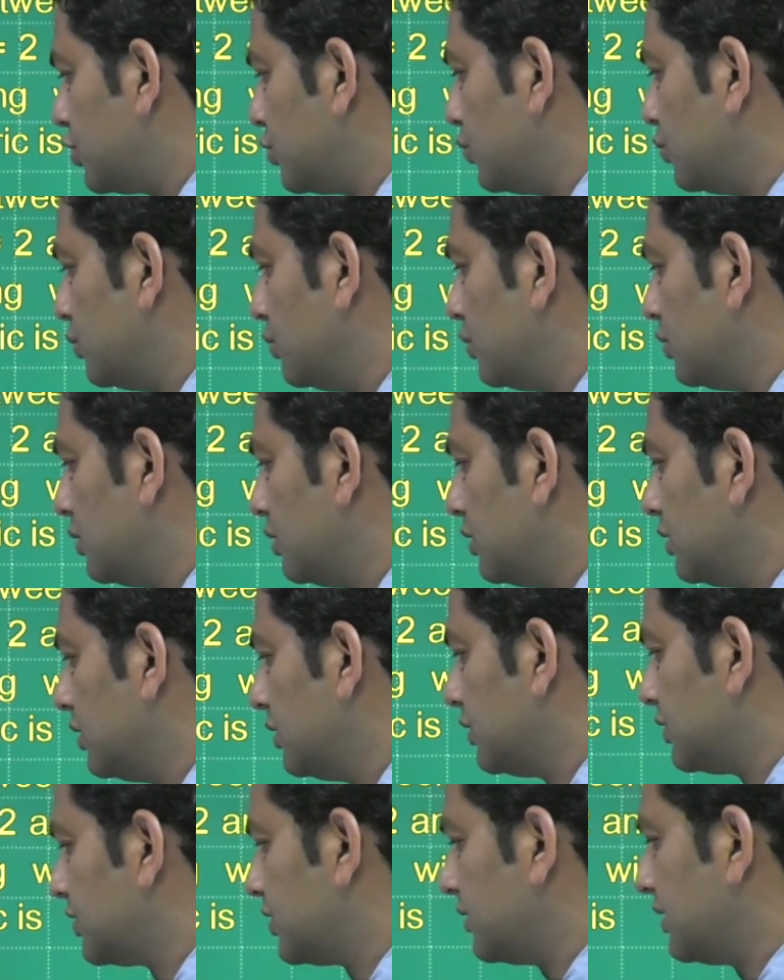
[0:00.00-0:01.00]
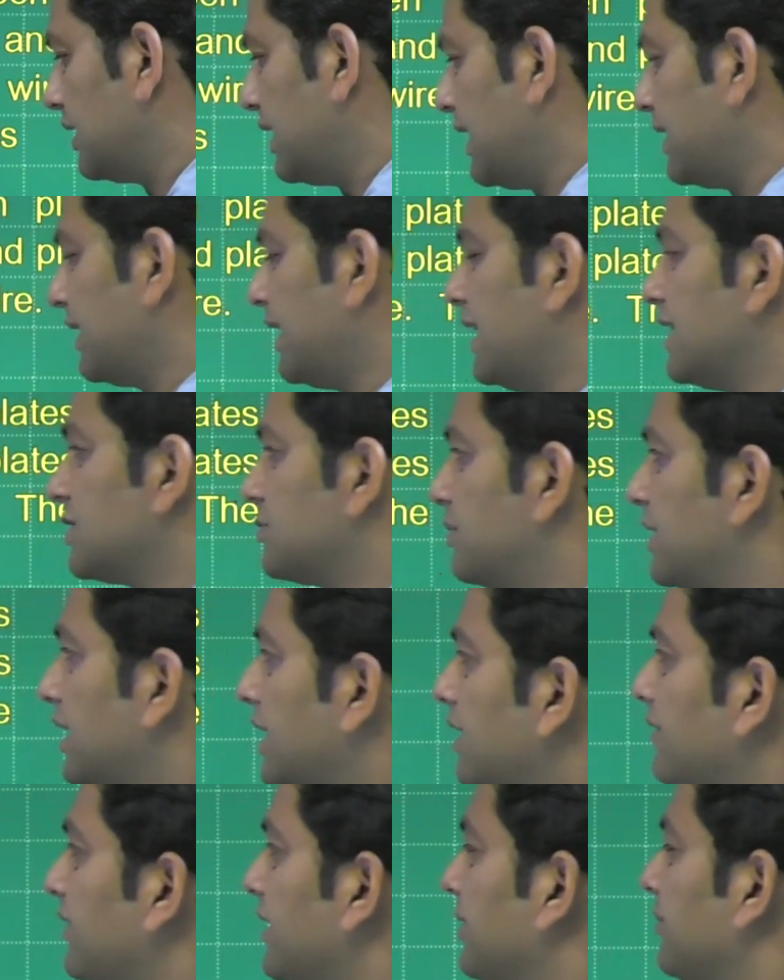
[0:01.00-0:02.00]
2 so that has been
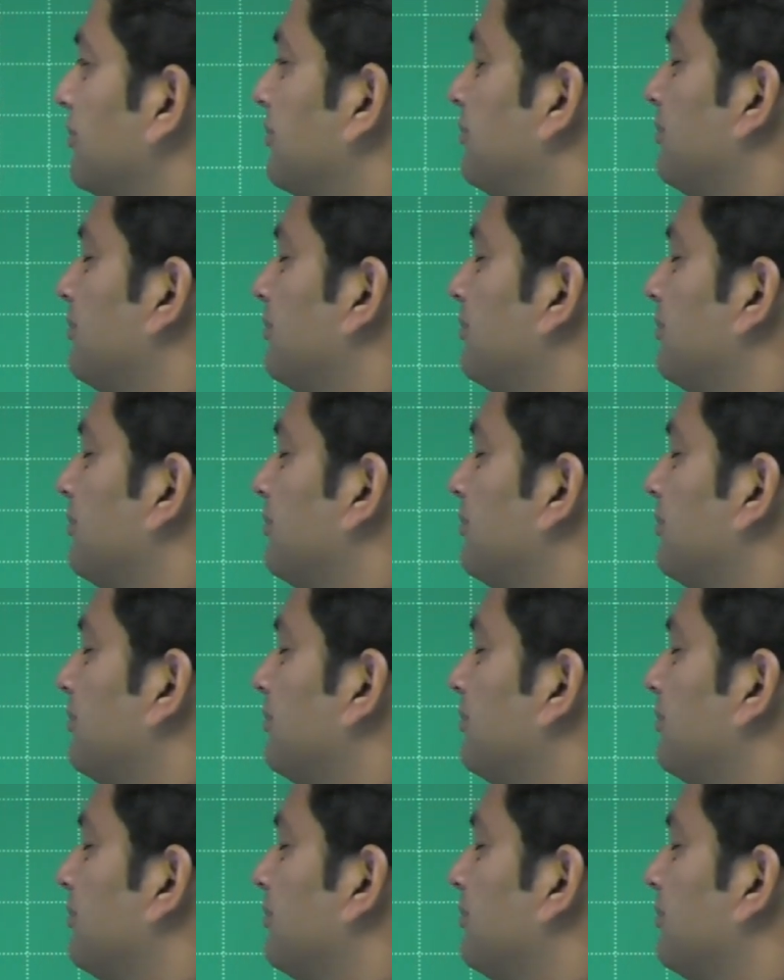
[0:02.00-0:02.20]
given